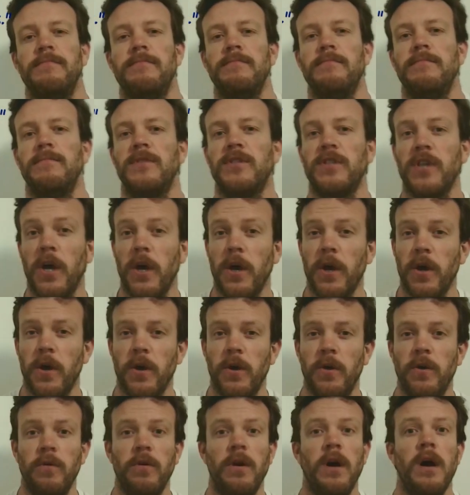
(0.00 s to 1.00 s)

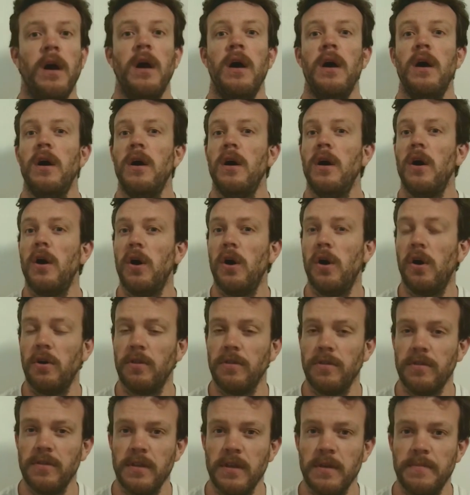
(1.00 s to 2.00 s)
So
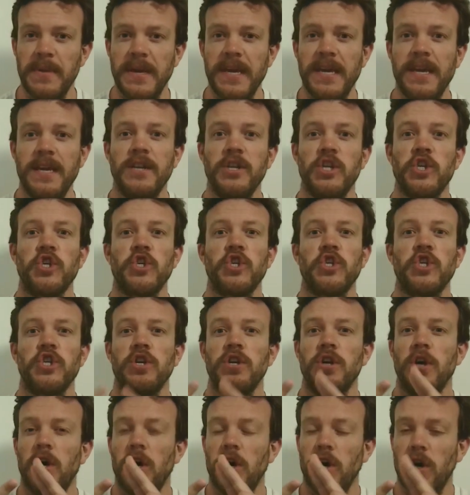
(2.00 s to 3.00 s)
on the beach,
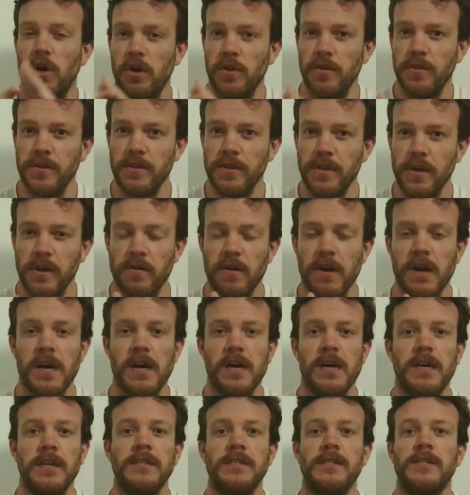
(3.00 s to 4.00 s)
on the
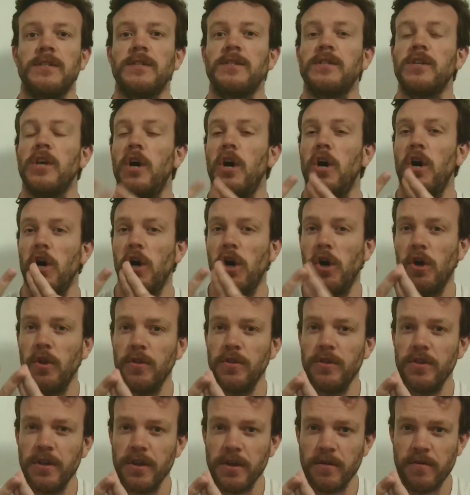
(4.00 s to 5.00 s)
grass,
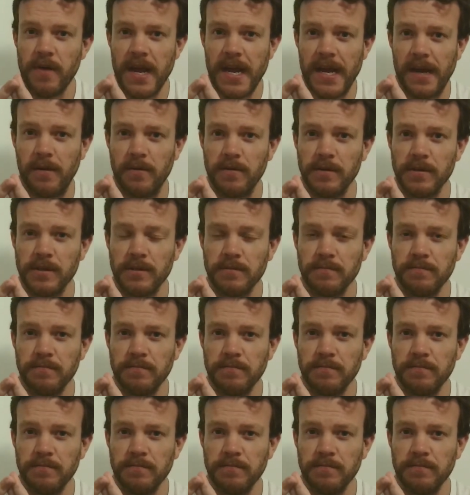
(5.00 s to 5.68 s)
on the ground.